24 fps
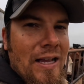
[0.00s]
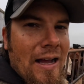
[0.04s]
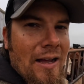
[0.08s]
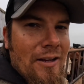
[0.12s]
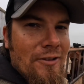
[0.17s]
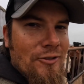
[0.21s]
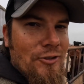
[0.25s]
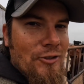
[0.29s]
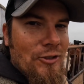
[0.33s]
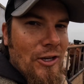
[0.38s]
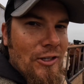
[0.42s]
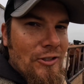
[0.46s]

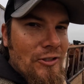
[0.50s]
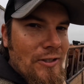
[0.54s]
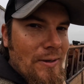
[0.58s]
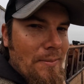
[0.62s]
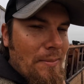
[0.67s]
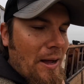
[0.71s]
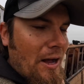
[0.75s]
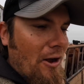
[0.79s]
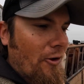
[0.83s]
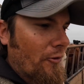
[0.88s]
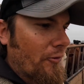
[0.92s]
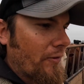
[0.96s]
out just
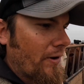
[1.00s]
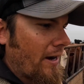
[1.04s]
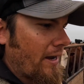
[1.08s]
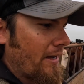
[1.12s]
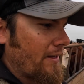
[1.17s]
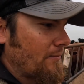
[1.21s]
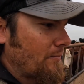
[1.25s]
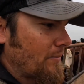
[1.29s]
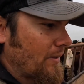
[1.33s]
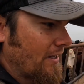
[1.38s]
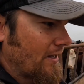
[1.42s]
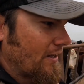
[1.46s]
about
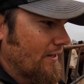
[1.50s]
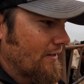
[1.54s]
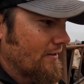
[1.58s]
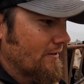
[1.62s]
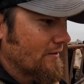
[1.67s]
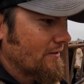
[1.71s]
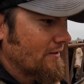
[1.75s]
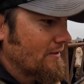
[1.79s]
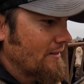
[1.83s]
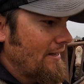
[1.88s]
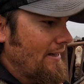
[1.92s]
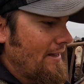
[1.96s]
right
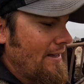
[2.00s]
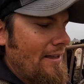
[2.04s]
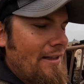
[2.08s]
because